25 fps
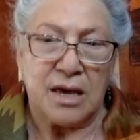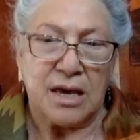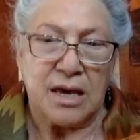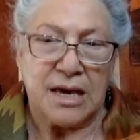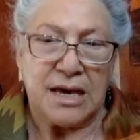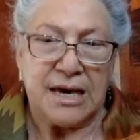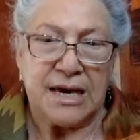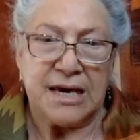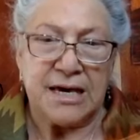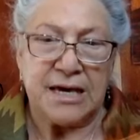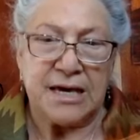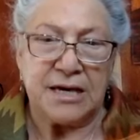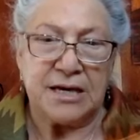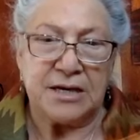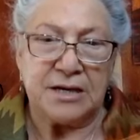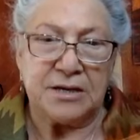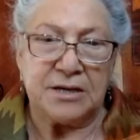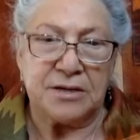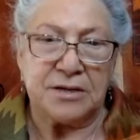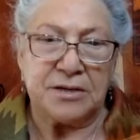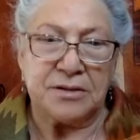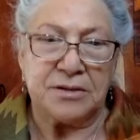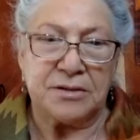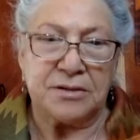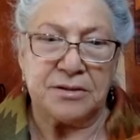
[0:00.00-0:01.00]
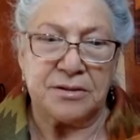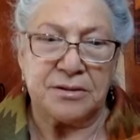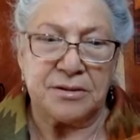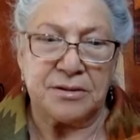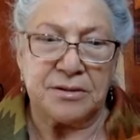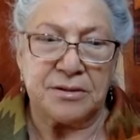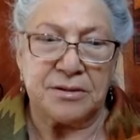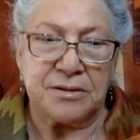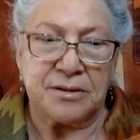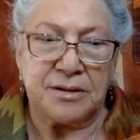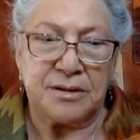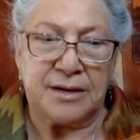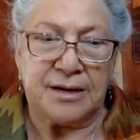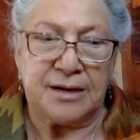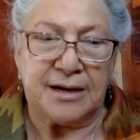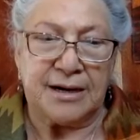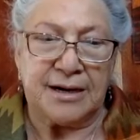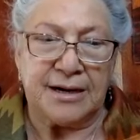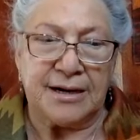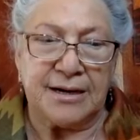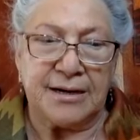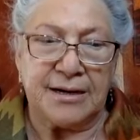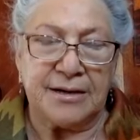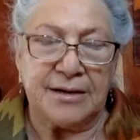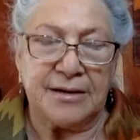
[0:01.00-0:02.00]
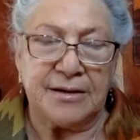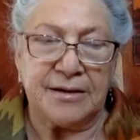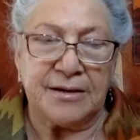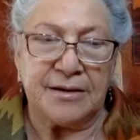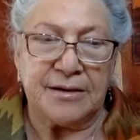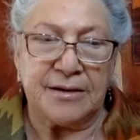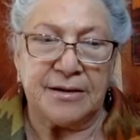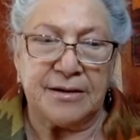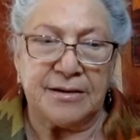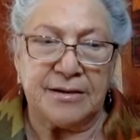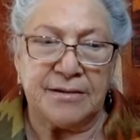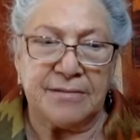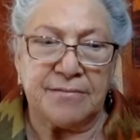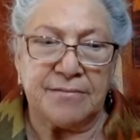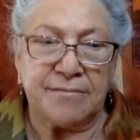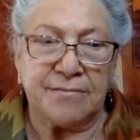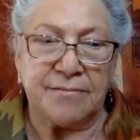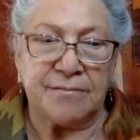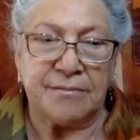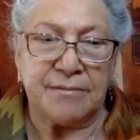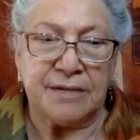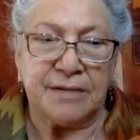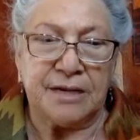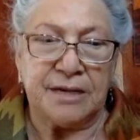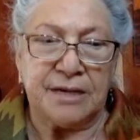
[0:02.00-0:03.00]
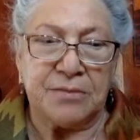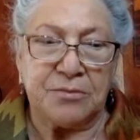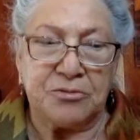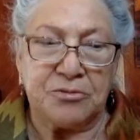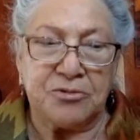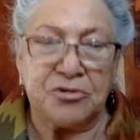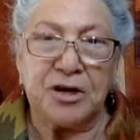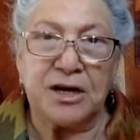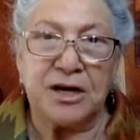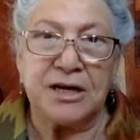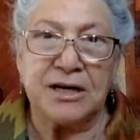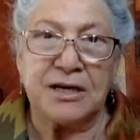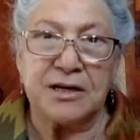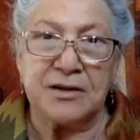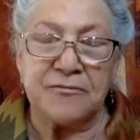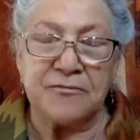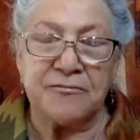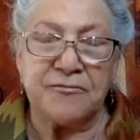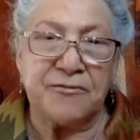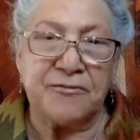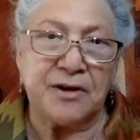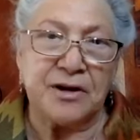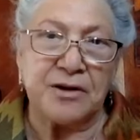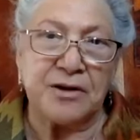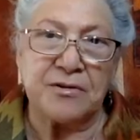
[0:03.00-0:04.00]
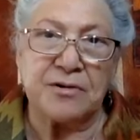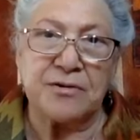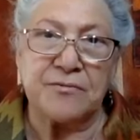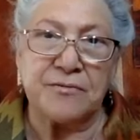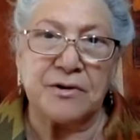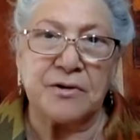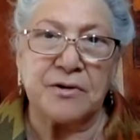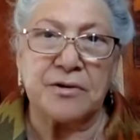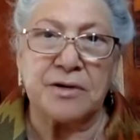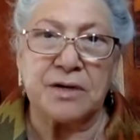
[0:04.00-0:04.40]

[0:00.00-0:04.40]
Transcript: And I am trying very, very